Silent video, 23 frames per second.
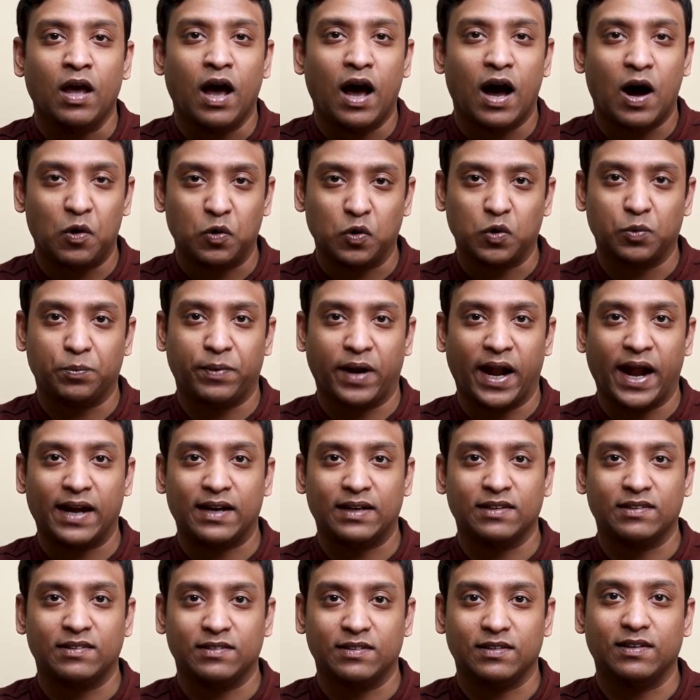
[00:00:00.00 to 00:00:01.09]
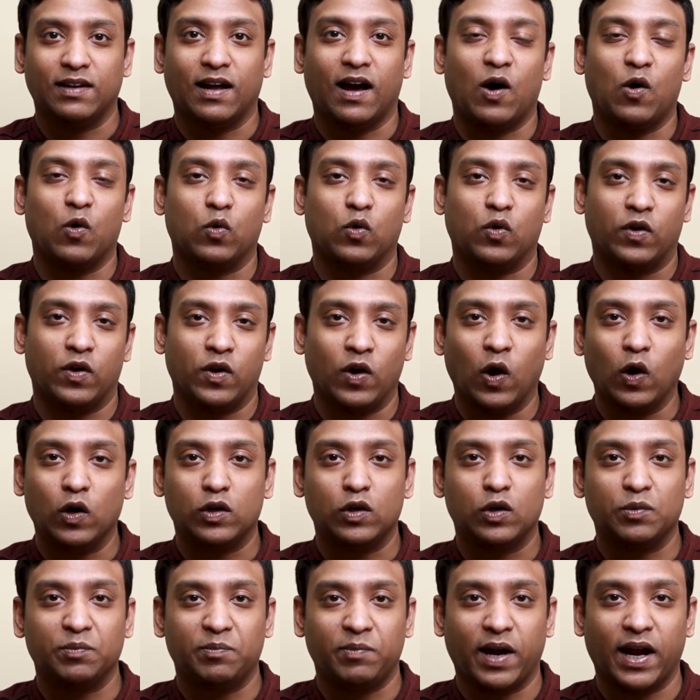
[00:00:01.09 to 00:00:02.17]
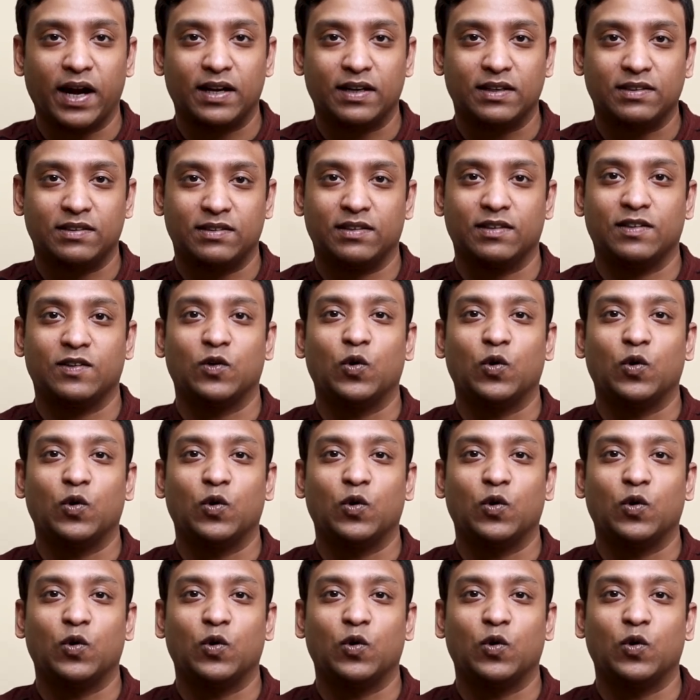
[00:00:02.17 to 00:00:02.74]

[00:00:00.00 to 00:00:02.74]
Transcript: how to practice it, how not to practice it,